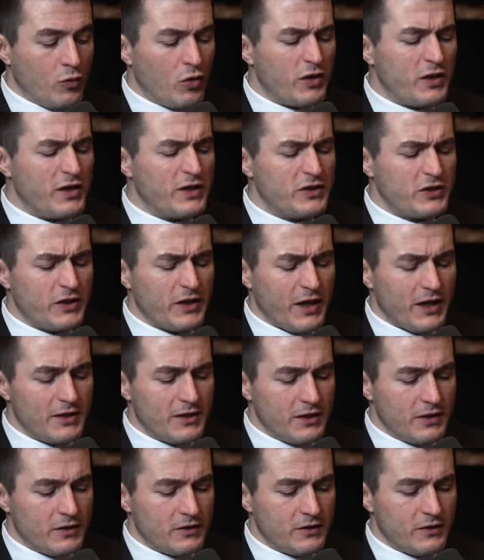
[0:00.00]
One of the interesting
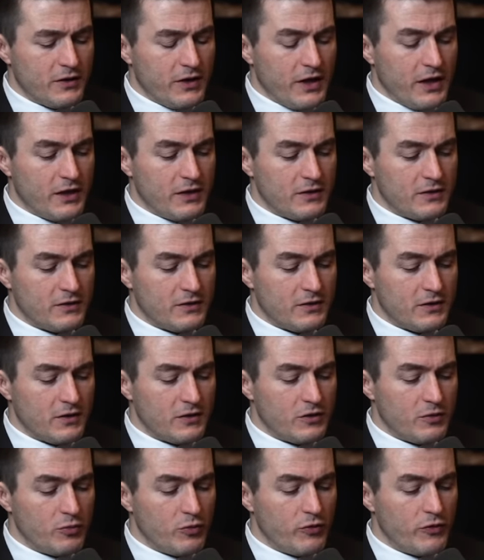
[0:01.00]
ideas you had is
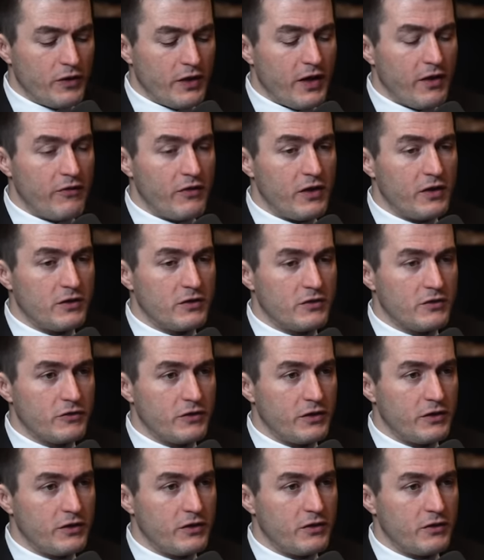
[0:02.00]
to move the heavy
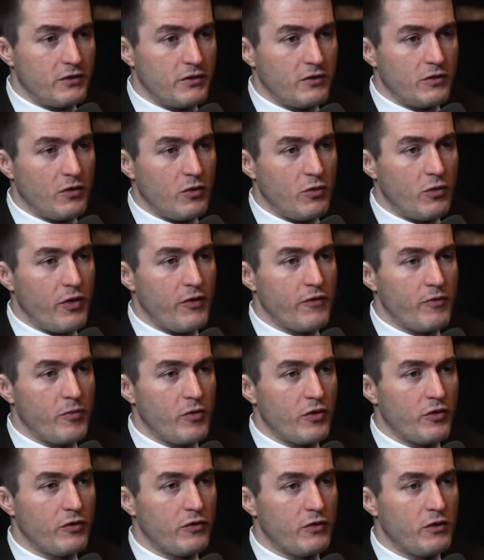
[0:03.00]
industry away from
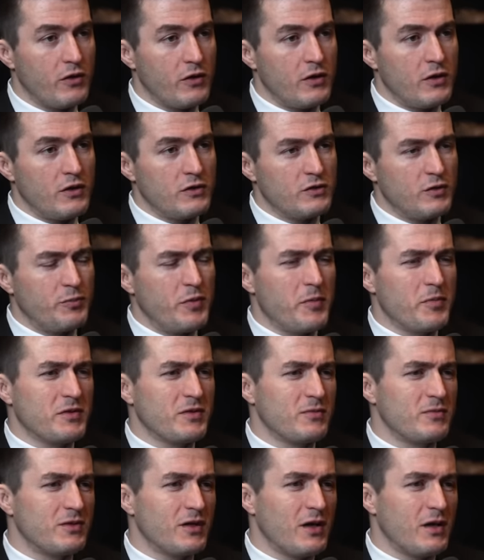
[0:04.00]
Earth. So people
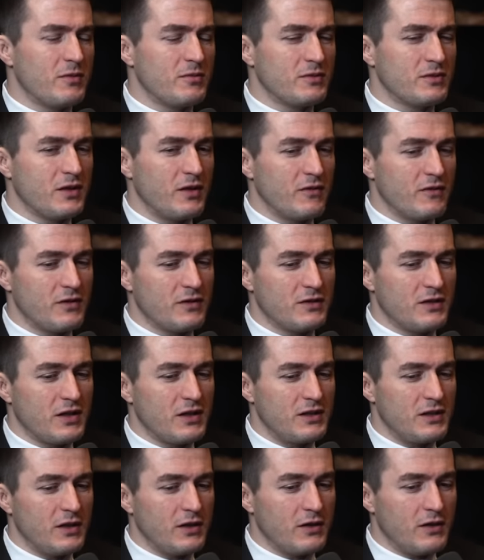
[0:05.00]
sometimes have this
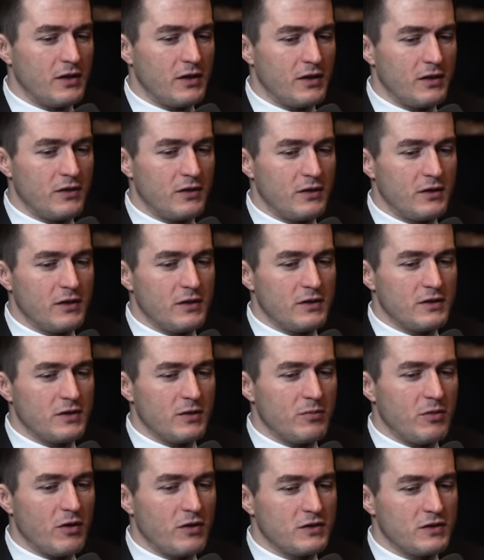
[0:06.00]
idea that
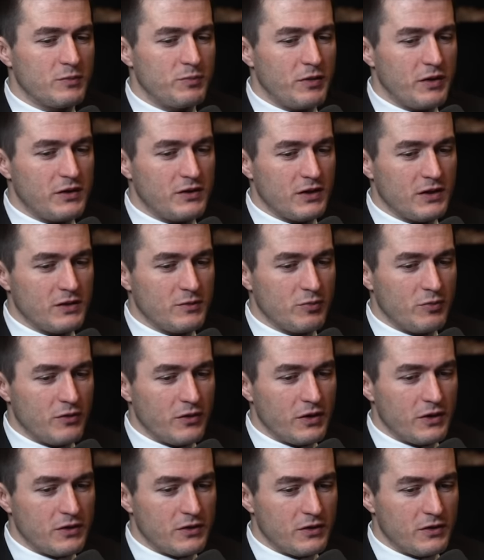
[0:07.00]
somehow space
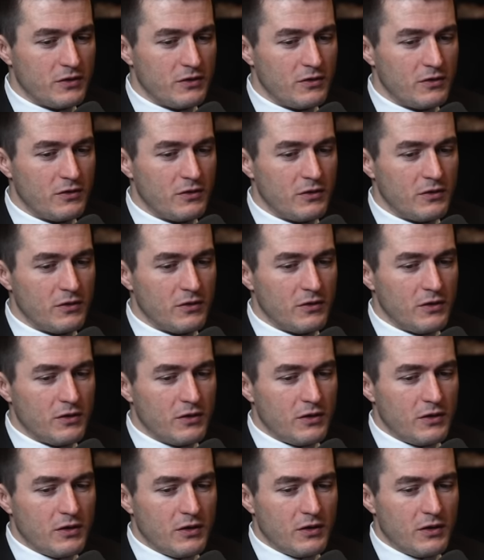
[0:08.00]
exploration
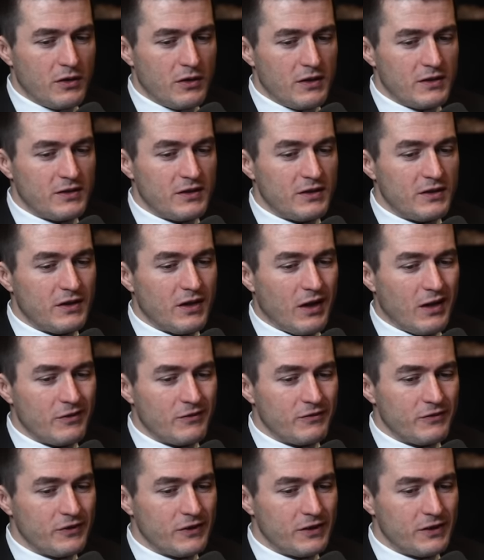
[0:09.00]
is in
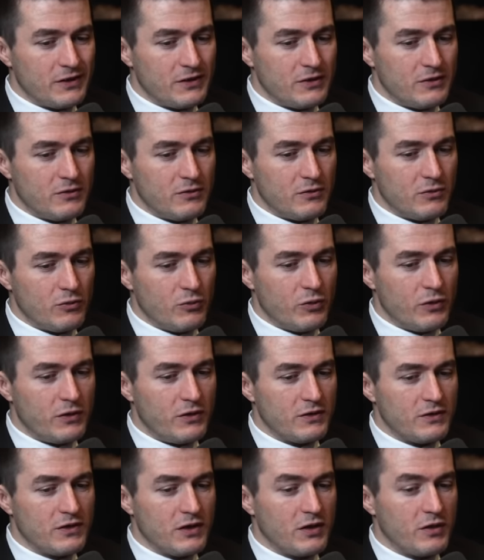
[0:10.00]
conflict with
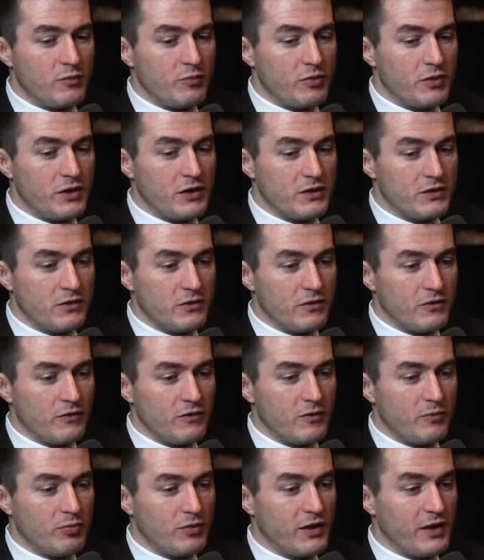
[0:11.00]
the celebration
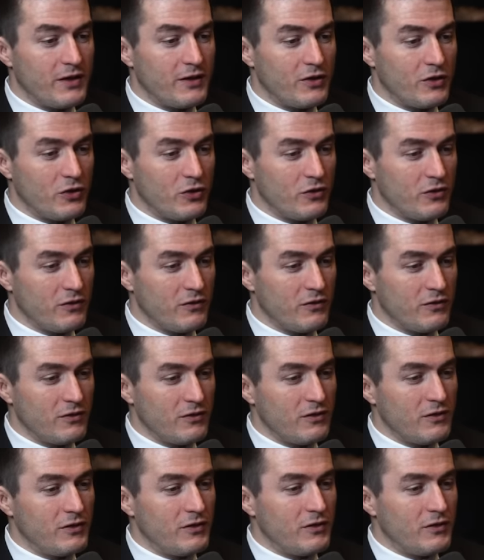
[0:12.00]
of the planet Earth,
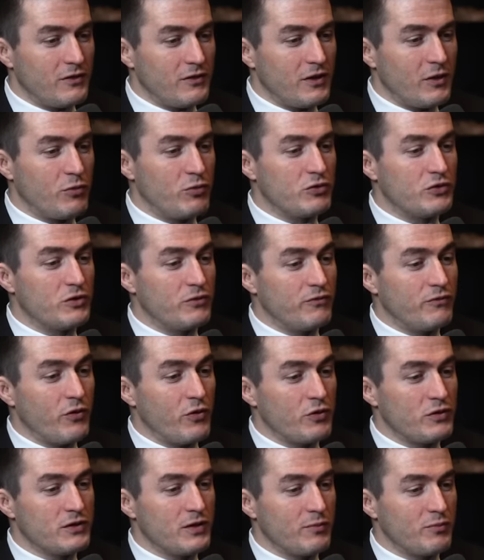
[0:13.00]
that we should
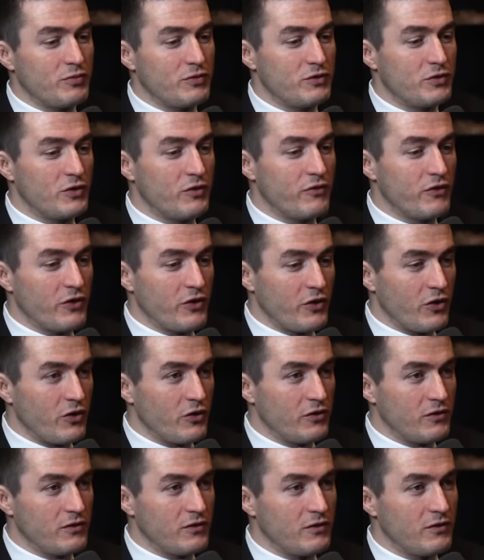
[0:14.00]
focus on preserving
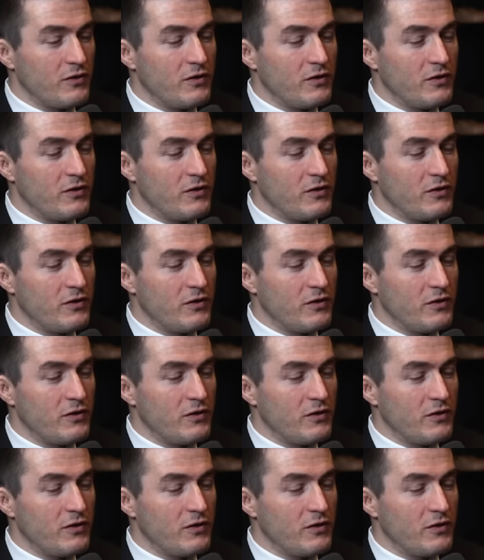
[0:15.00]
Earth.